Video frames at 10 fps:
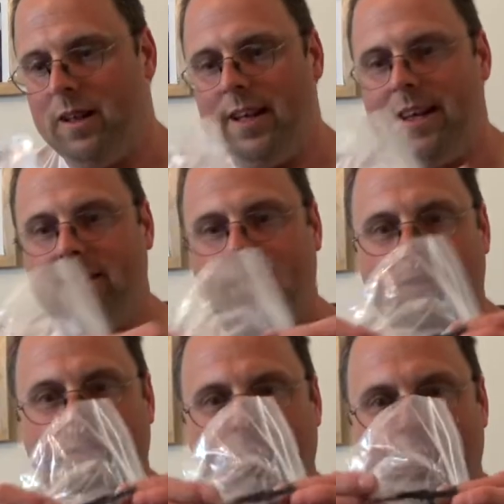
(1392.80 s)
he's got a
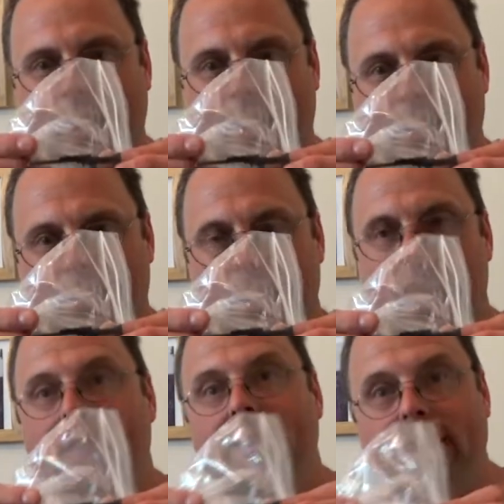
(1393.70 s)
gun with him.
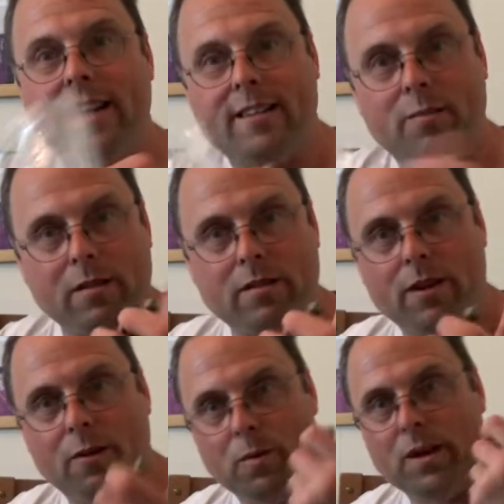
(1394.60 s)
I think he's supposed to
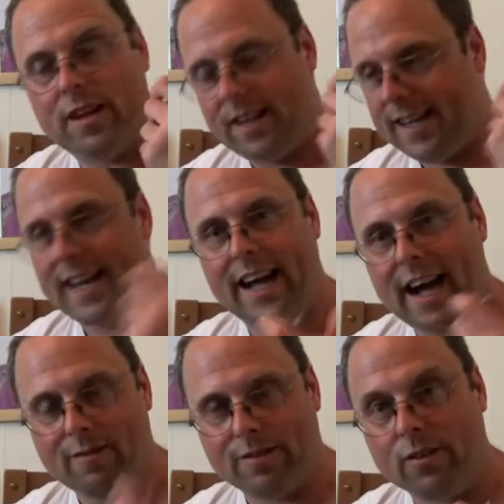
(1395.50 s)

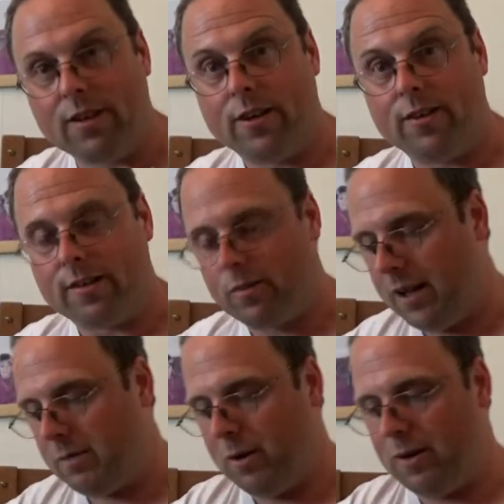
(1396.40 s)
have another gun as
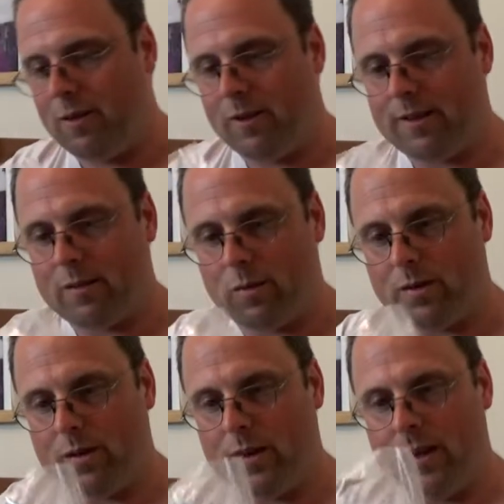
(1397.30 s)
well, but I've got this one
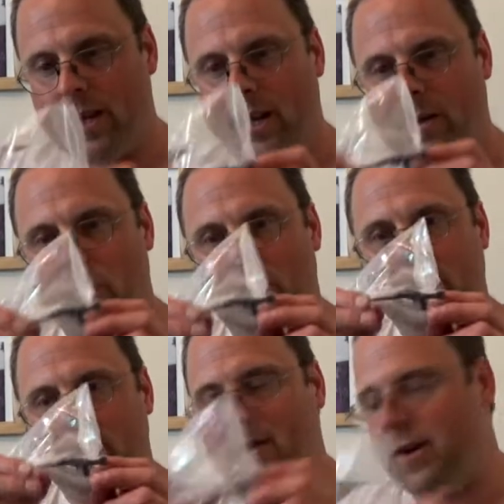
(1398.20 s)
with
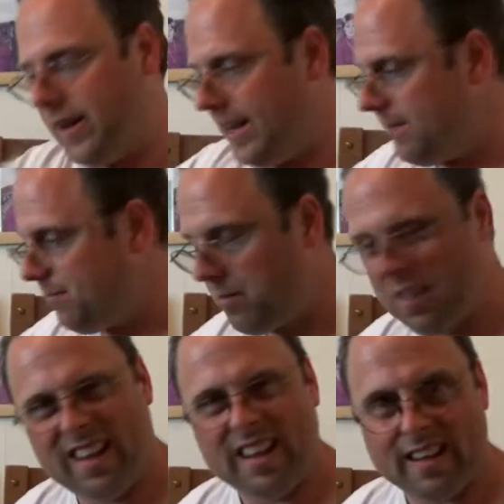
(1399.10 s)
him, okay?
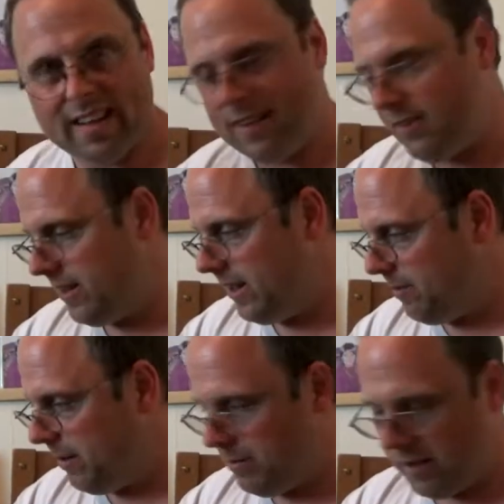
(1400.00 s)

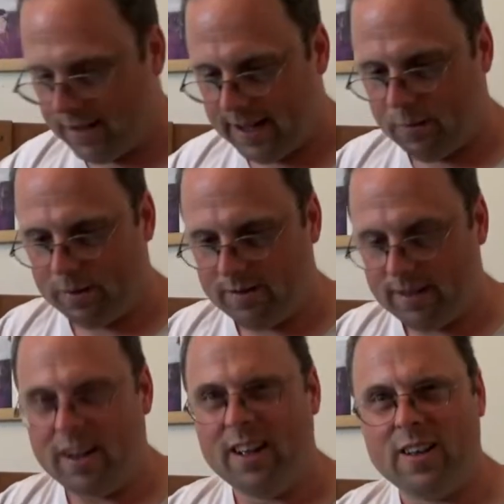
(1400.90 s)
And people out there
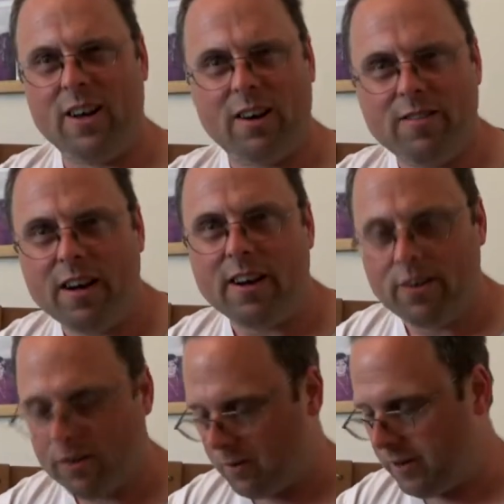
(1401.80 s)
wondering, have you got a
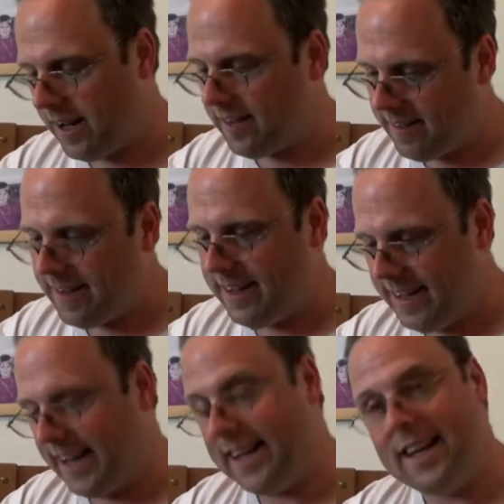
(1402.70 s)
gun with
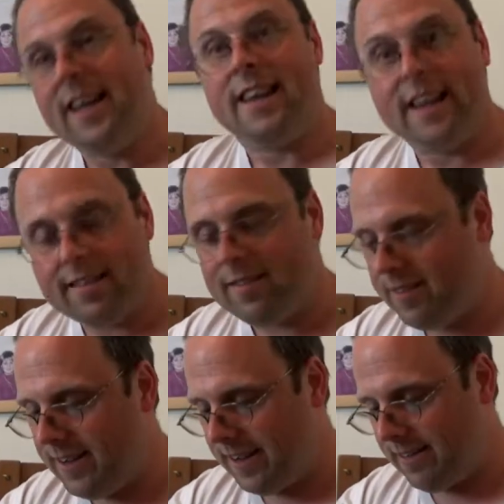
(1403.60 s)
IG-88? The answer
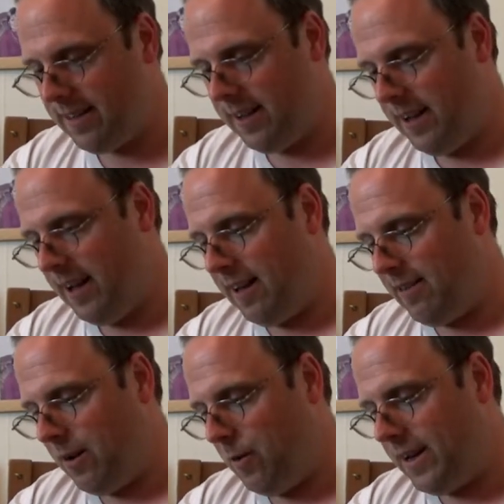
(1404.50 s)
is yes.
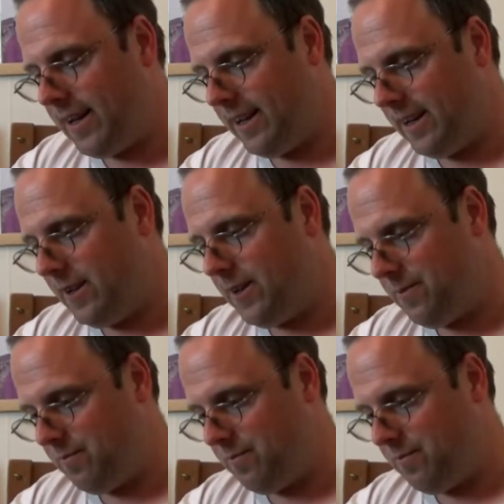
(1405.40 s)
So what you can do,